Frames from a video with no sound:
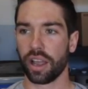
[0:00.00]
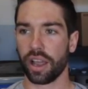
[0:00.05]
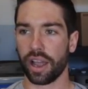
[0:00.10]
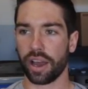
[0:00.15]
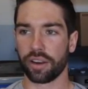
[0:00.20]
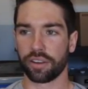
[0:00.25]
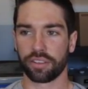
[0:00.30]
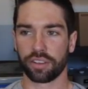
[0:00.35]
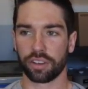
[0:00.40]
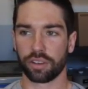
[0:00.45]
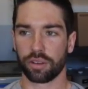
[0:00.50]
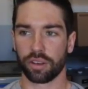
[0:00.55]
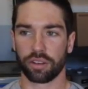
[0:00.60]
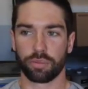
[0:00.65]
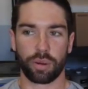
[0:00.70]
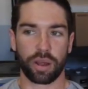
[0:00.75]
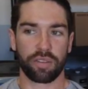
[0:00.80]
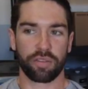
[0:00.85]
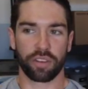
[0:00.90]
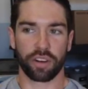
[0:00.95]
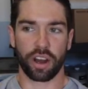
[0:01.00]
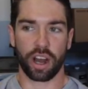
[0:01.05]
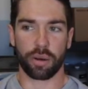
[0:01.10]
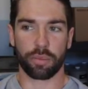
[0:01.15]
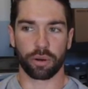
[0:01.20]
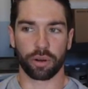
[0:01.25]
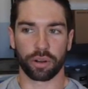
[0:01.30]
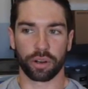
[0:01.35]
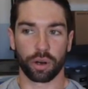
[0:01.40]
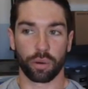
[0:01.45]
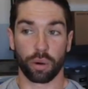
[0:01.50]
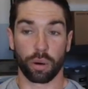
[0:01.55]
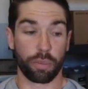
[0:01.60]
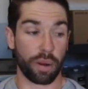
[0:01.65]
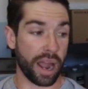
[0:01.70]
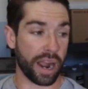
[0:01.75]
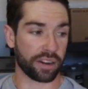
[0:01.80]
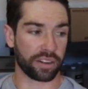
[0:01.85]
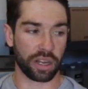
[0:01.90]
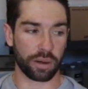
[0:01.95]
And it's been phenomenal. You know, we're
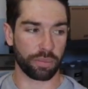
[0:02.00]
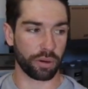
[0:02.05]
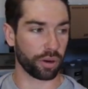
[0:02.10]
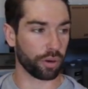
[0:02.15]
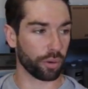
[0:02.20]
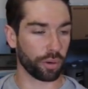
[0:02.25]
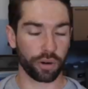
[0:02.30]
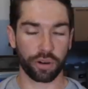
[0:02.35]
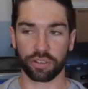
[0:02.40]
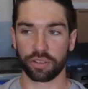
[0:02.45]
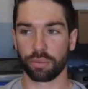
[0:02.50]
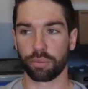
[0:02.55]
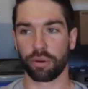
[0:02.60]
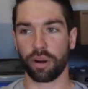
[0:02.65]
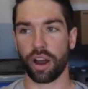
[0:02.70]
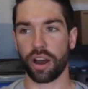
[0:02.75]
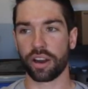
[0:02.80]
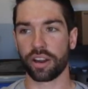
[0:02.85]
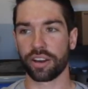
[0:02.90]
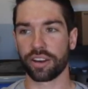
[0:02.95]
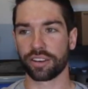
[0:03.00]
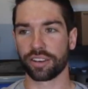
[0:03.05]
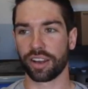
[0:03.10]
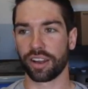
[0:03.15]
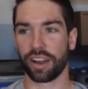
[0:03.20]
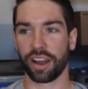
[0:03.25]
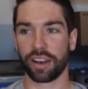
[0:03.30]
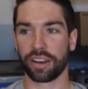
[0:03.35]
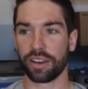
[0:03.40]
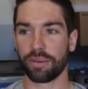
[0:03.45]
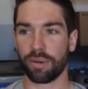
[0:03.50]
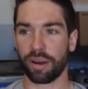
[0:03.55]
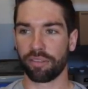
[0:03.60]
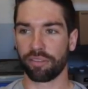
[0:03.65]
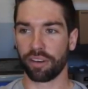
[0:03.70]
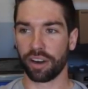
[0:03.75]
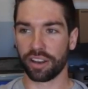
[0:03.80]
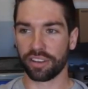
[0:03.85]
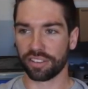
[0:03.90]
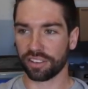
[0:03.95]
backed up on orders and product. I need my
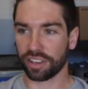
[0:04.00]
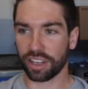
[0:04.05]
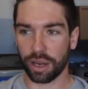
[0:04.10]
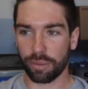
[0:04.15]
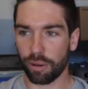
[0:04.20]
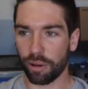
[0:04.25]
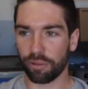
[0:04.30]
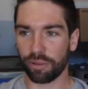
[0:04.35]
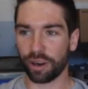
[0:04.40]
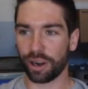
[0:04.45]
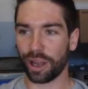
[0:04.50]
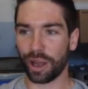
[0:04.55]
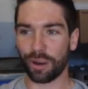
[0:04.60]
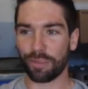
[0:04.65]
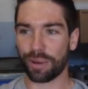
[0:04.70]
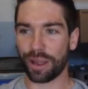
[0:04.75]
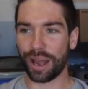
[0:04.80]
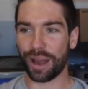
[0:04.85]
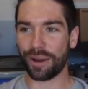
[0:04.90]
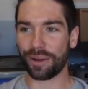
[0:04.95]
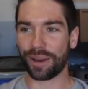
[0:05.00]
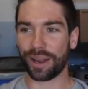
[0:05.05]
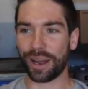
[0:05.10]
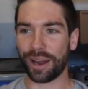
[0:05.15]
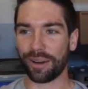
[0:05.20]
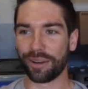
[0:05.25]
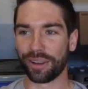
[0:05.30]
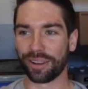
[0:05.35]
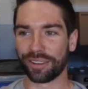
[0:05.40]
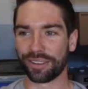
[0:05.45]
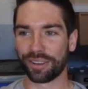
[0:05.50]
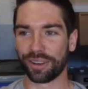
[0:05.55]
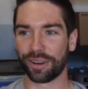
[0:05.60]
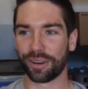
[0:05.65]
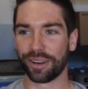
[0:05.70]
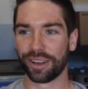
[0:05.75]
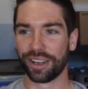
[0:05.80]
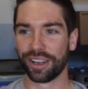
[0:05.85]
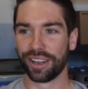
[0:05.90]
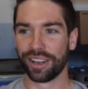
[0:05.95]
friends to come over and help me out now. And
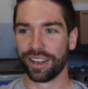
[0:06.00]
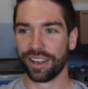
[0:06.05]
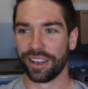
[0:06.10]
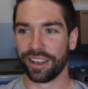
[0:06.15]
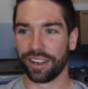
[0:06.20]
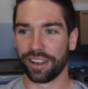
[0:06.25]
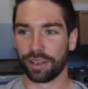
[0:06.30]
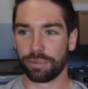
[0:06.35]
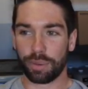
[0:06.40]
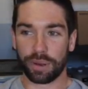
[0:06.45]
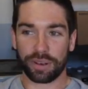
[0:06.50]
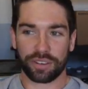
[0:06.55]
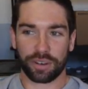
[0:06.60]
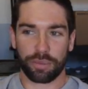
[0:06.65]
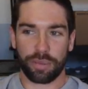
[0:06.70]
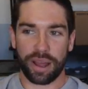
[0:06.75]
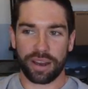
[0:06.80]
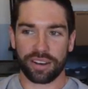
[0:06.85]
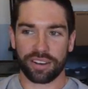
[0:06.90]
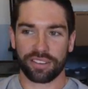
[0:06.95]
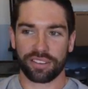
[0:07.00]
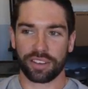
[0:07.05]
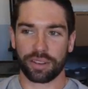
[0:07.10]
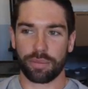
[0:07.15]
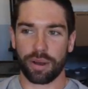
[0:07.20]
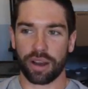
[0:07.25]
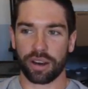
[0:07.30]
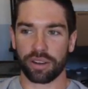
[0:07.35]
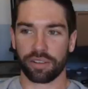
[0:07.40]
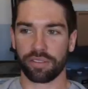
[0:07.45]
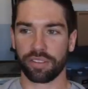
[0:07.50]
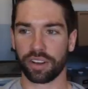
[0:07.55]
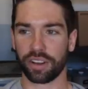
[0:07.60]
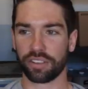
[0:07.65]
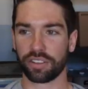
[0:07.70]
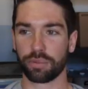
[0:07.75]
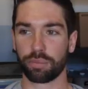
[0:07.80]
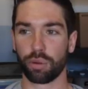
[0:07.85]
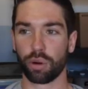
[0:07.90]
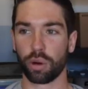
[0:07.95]
so it's been tremendous, the amount of
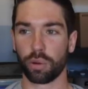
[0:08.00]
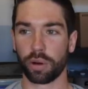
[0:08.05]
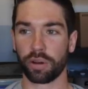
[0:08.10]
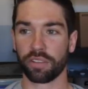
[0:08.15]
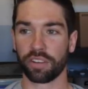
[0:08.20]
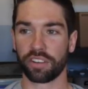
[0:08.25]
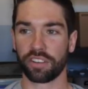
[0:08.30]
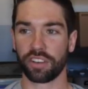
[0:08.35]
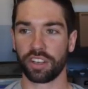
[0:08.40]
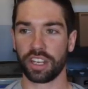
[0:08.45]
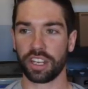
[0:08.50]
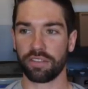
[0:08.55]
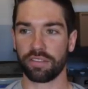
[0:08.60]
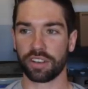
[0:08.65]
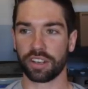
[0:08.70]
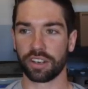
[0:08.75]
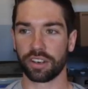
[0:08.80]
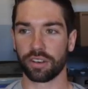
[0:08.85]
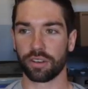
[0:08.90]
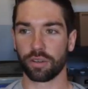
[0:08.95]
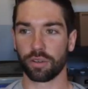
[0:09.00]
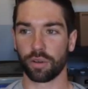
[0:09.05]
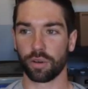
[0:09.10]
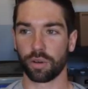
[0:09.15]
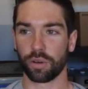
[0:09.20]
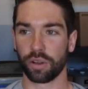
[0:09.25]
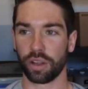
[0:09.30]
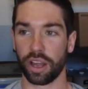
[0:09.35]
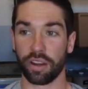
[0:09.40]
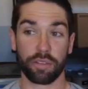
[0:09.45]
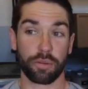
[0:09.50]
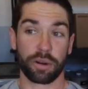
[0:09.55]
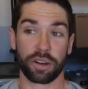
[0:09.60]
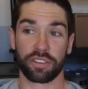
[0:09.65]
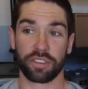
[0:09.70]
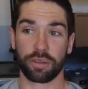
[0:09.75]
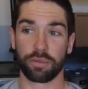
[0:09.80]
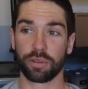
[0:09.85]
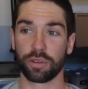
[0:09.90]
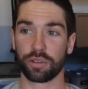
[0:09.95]
support we received, and everybody
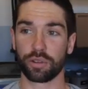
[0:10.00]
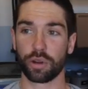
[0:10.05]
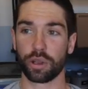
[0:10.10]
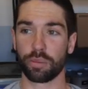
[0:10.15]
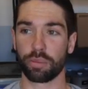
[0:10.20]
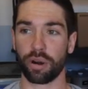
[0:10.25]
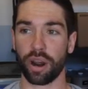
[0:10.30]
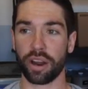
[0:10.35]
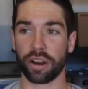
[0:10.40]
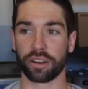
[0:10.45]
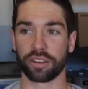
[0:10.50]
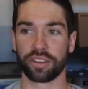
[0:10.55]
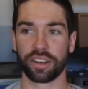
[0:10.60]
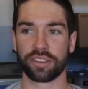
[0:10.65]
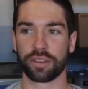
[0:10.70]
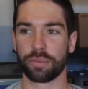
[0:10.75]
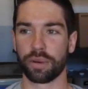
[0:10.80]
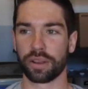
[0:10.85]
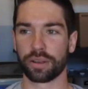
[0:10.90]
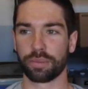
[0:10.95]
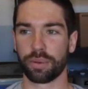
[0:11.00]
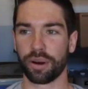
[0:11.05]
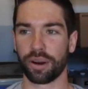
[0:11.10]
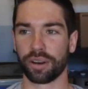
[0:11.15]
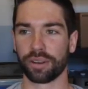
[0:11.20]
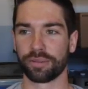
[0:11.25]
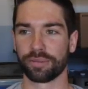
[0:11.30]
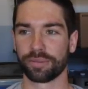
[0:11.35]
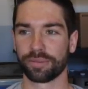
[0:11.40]
seems to enjoy the product. So that's the best part.